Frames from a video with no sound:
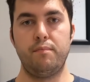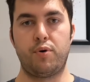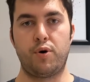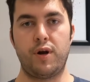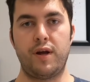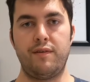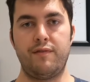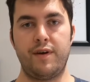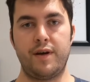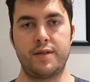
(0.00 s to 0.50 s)

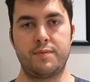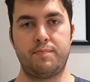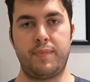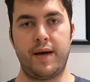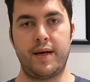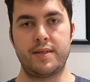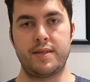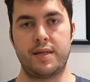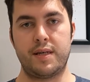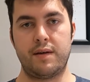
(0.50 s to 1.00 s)
previous
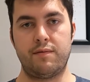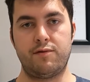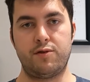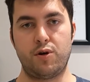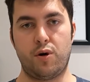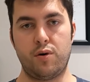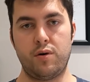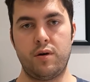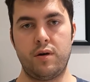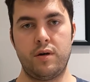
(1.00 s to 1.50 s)
beers that they've
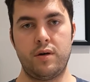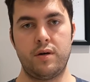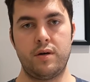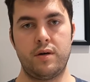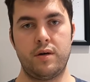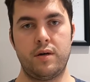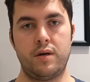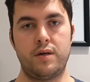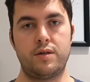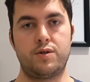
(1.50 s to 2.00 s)
done
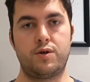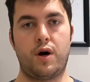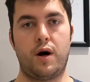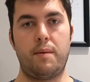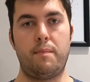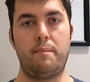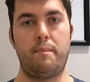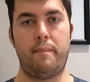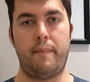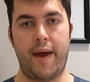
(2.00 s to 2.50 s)
and
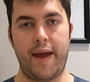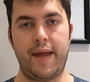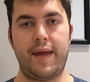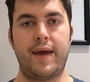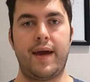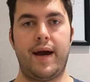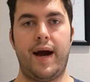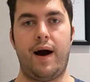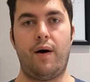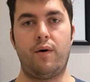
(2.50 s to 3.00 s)
try and
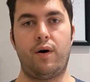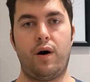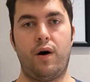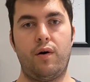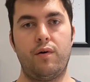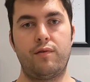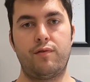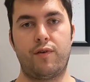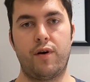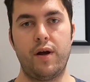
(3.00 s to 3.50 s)
make it
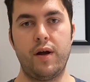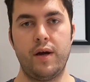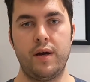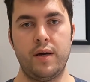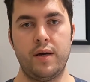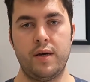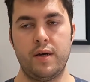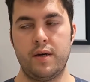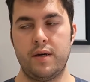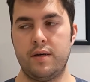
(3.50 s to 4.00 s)
alcohol-free.
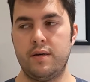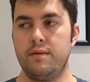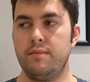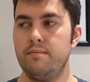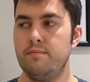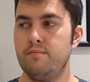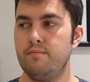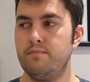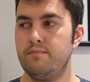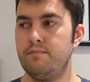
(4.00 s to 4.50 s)

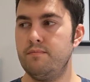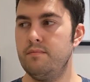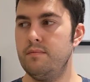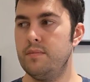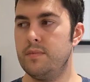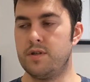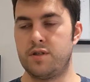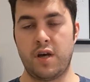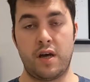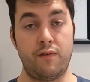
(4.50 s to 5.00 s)

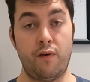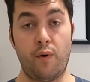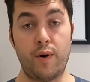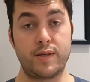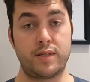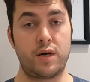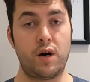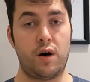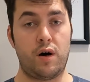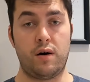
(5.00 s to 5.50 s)
So you've
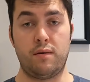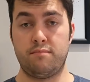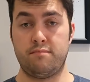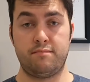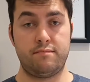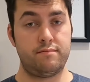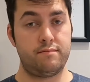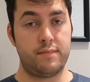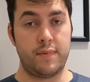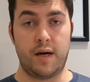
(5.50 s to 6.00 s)
always got
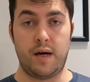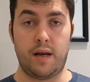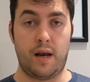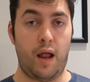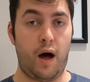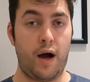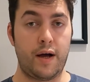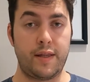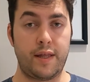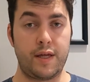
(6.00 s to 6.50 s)
a
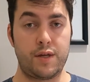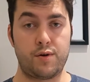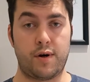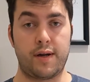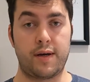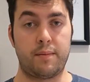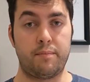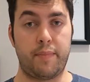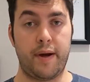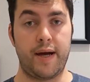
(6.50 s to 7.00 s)
line that you're
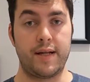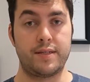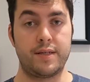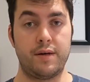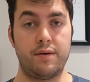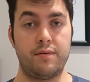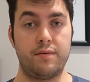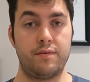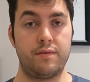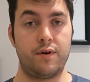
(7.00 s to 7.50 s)
trying to compare
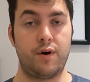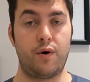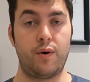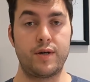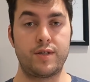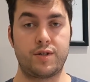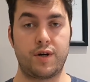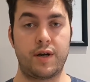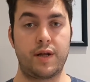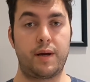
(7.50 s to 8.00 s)
to. You're
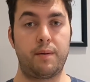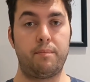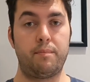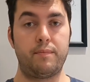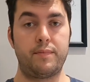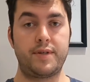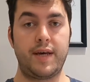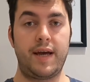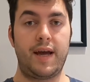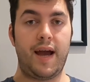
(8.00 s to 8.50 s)
always trying to
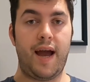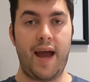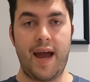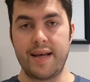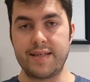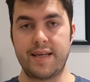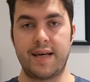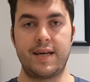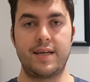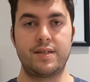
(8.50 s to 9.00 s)
say,
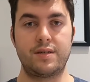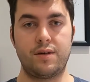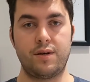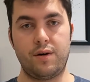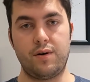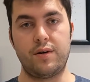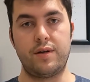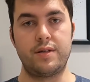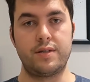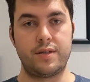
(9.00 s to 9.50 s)
is it as
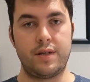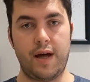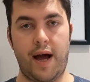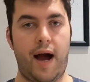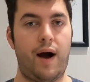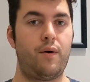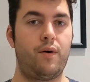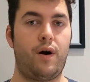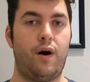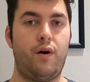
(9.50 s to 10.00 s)
good as
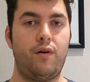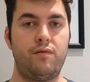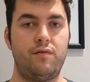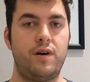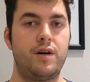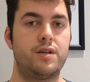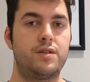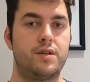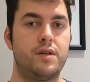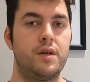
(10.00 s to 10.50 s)
the alcohol
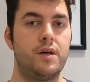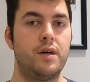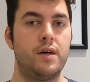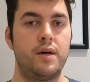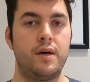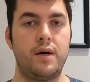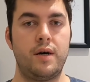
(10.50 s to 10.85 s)
version?